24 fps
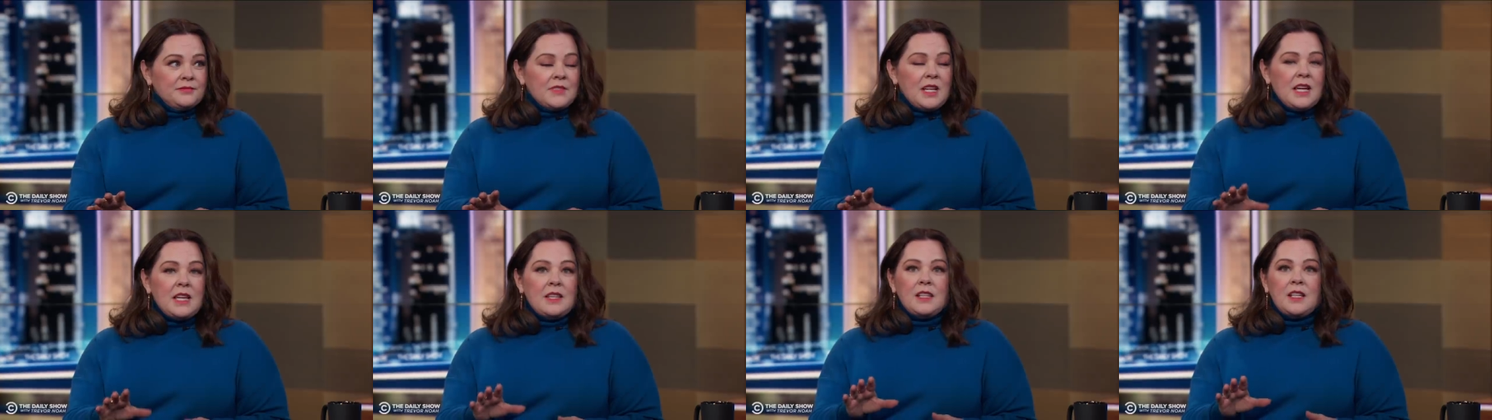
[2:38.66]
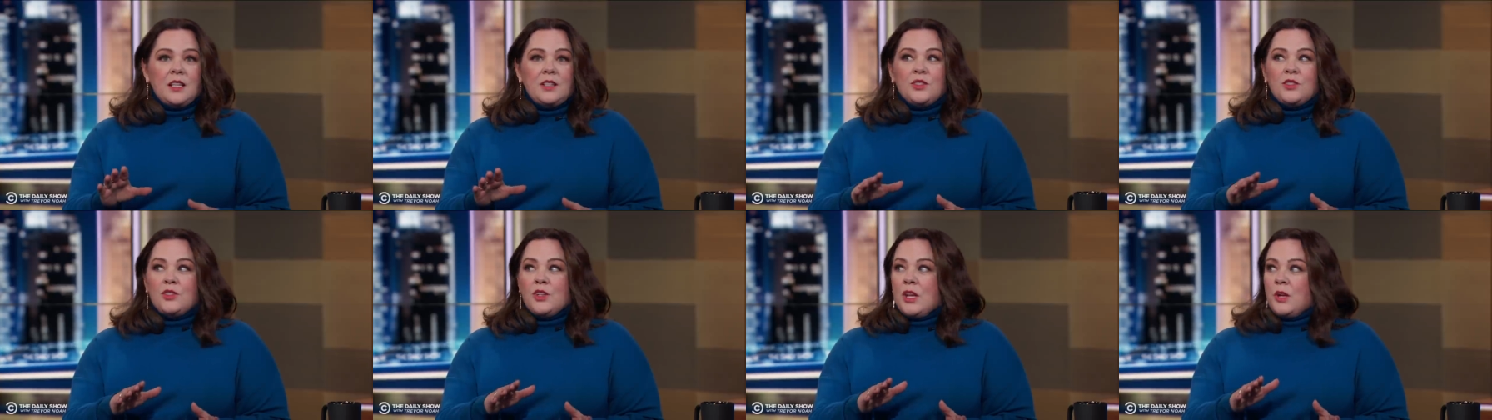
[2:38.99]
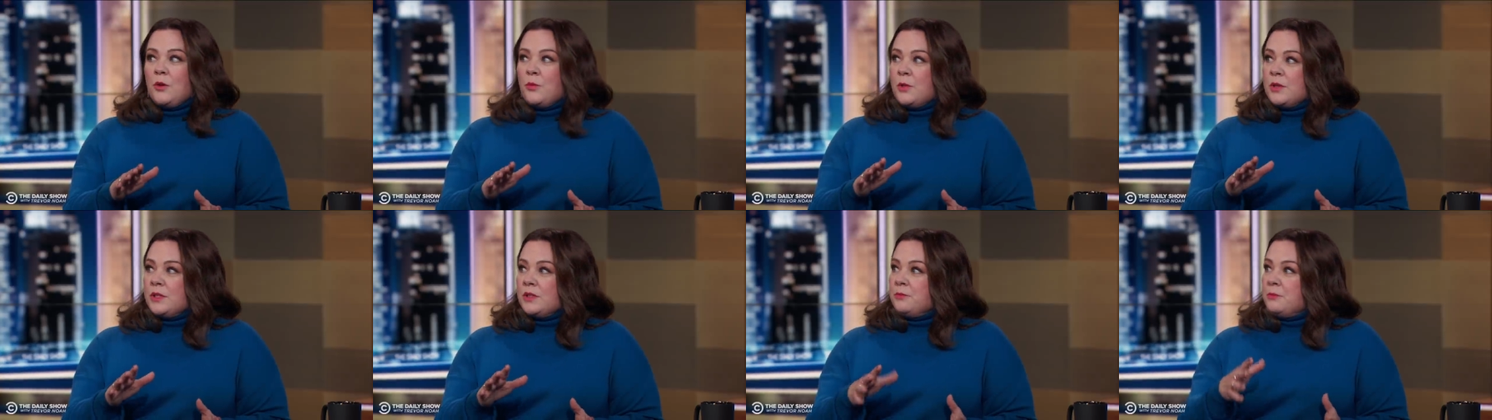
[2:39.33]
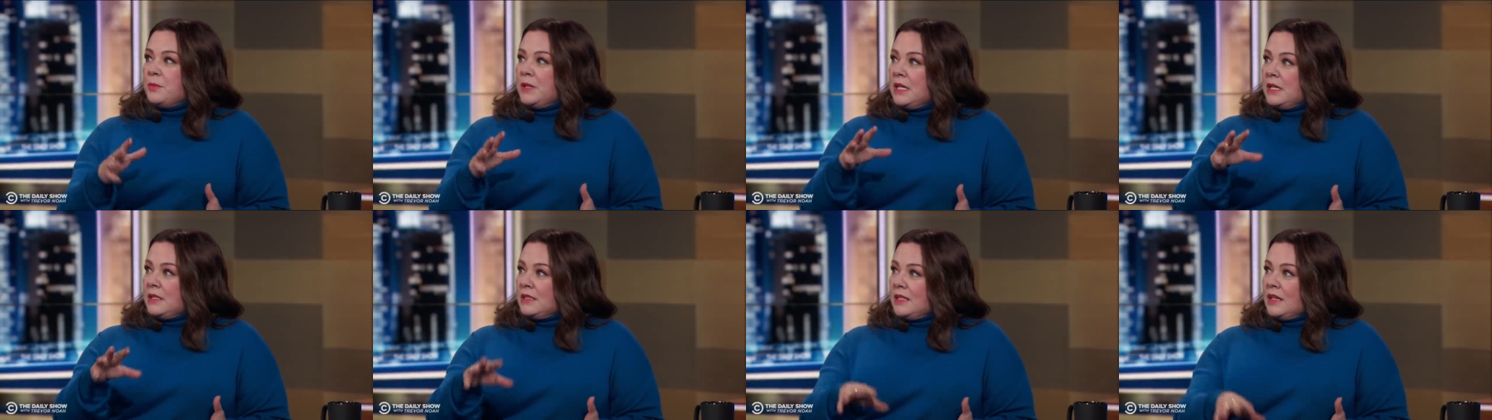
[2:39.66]
and then it wouldn't
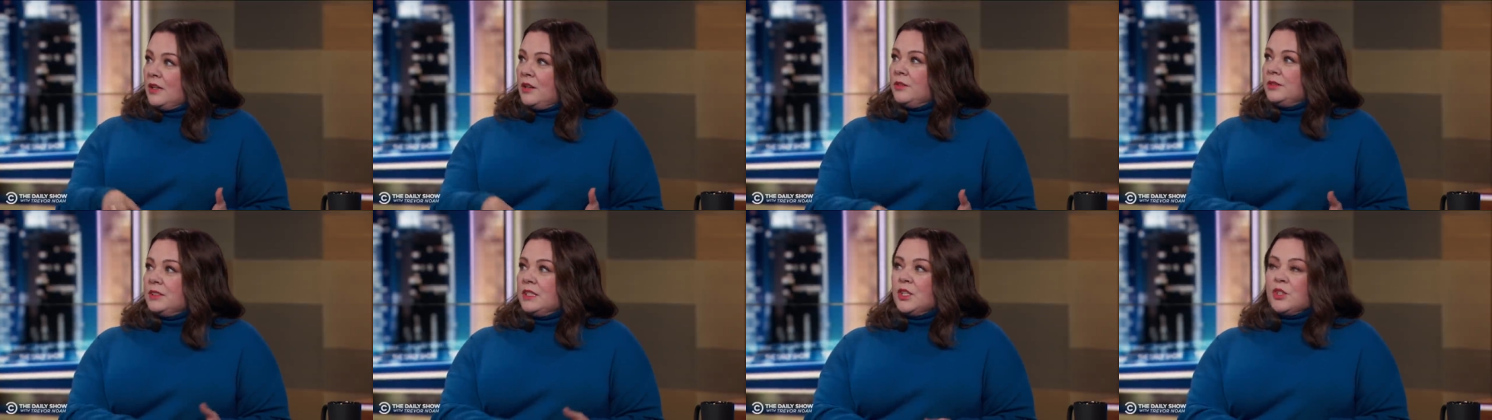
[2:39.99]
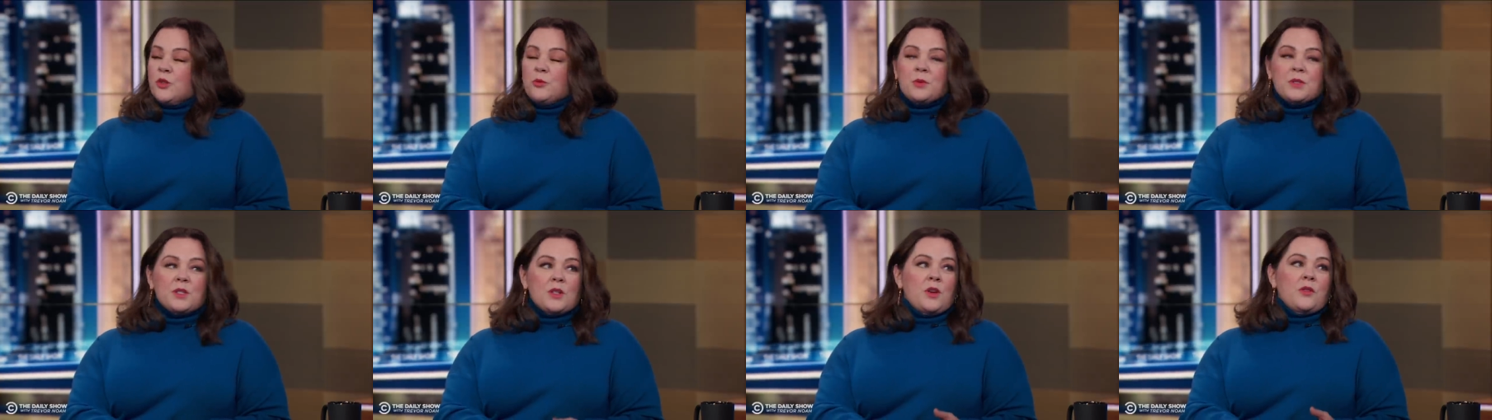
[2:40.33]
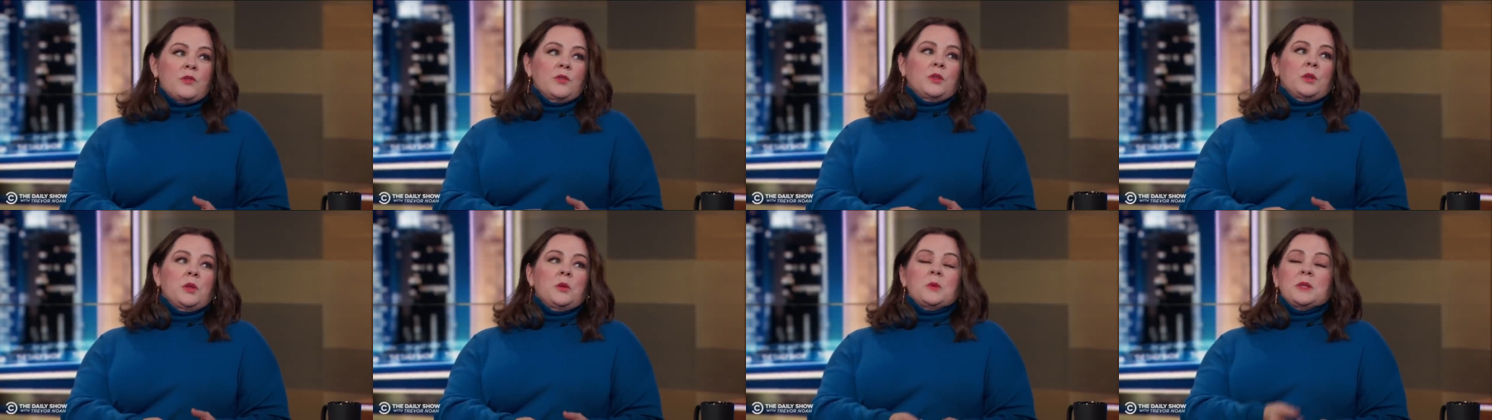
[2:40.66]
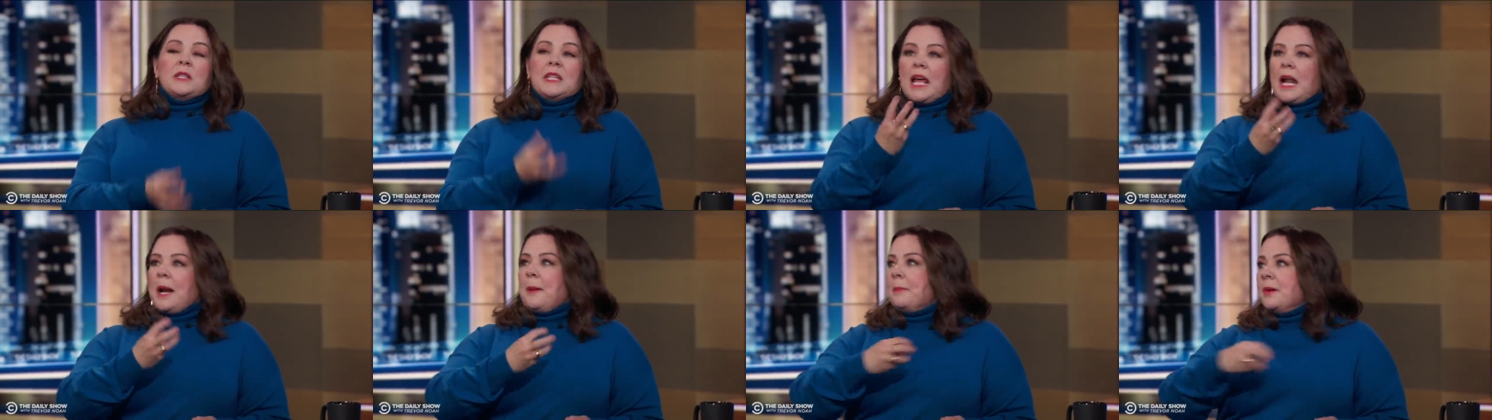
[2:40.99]
be until dinner was over Lee
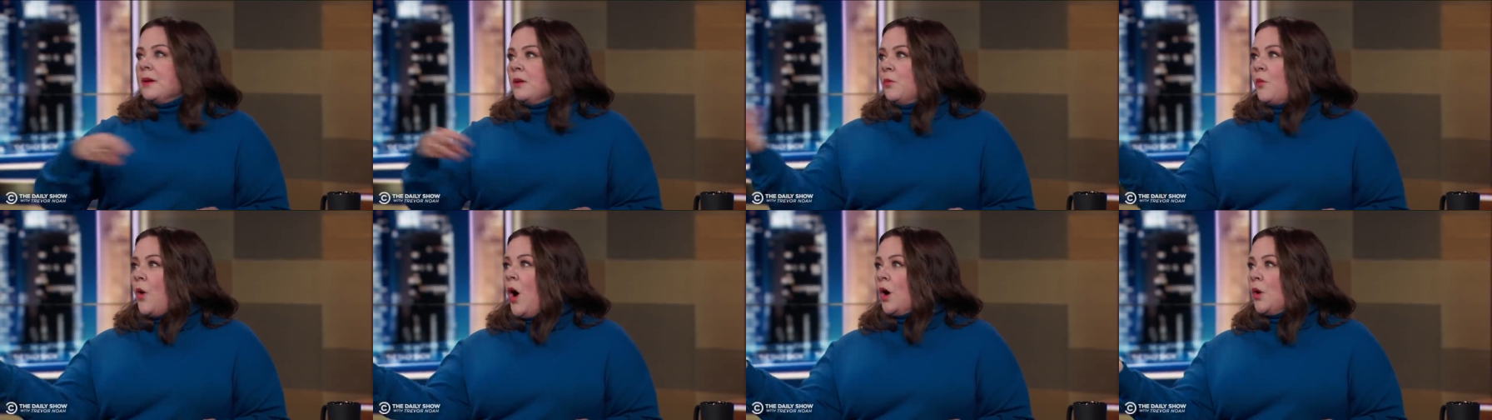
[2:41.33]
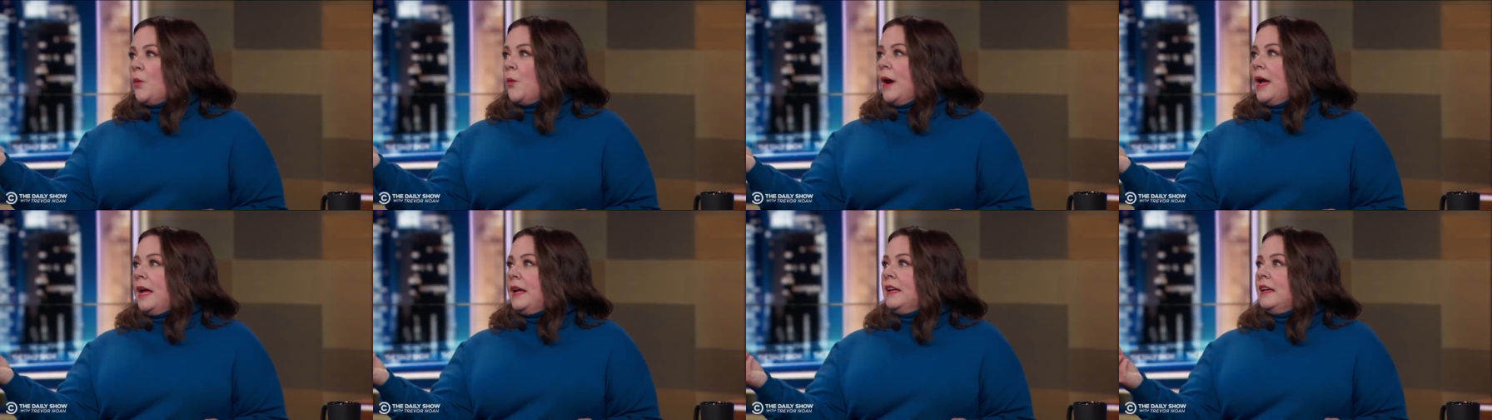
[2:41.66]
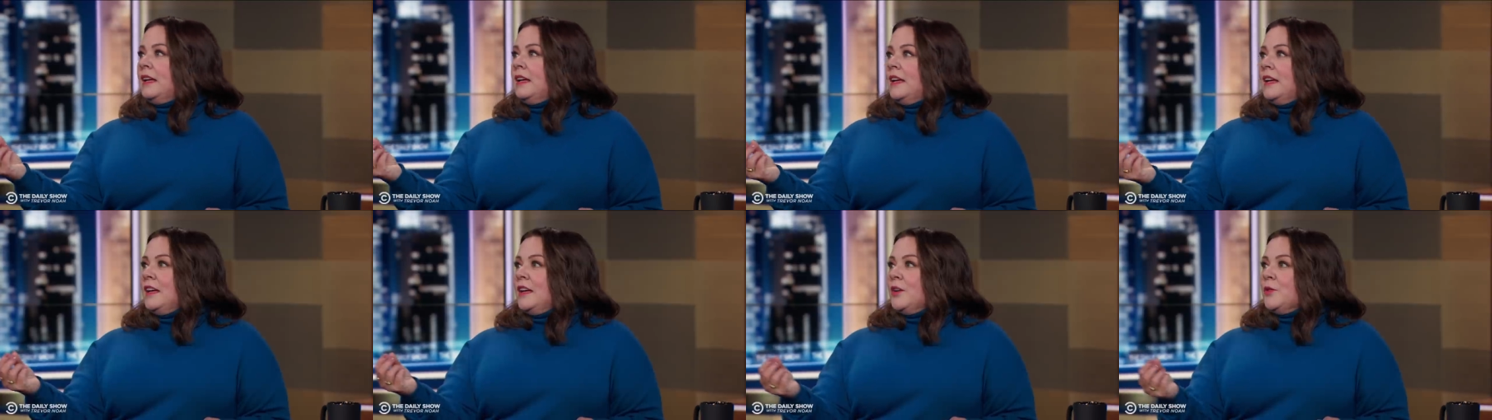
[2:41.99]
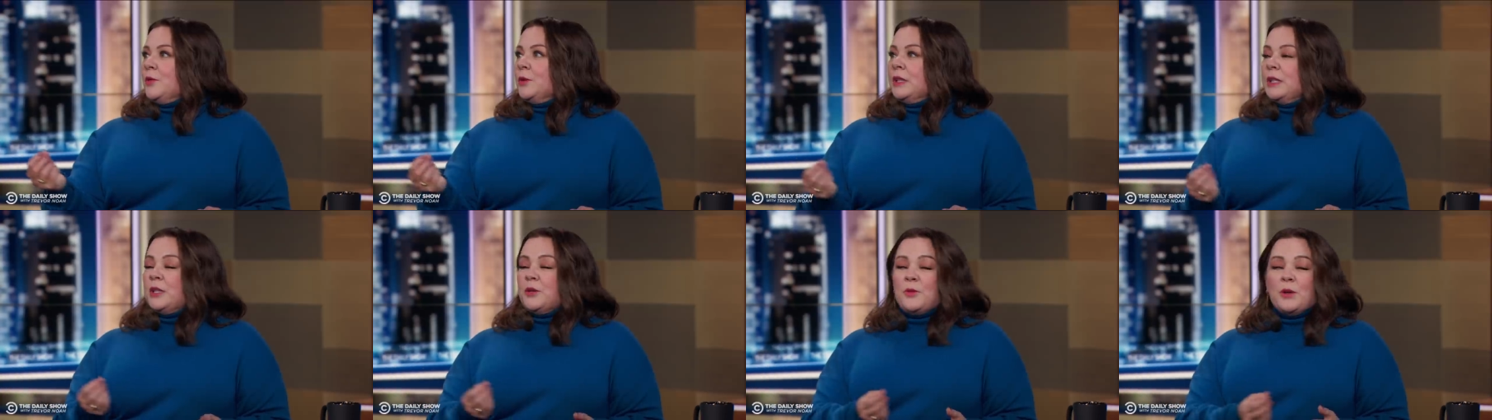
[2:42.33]
would get up, walk away,
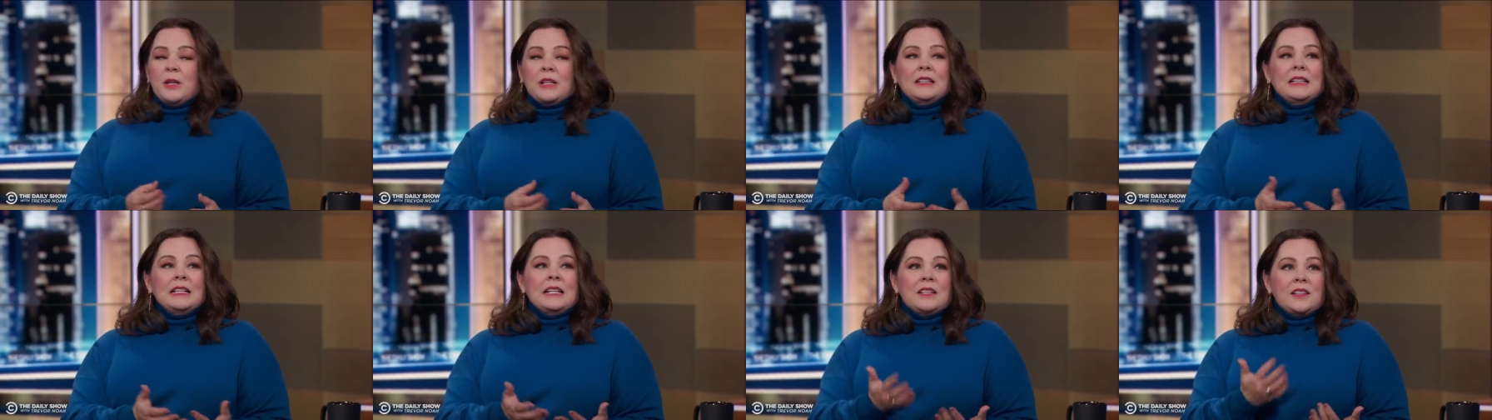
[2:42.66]
really quickly.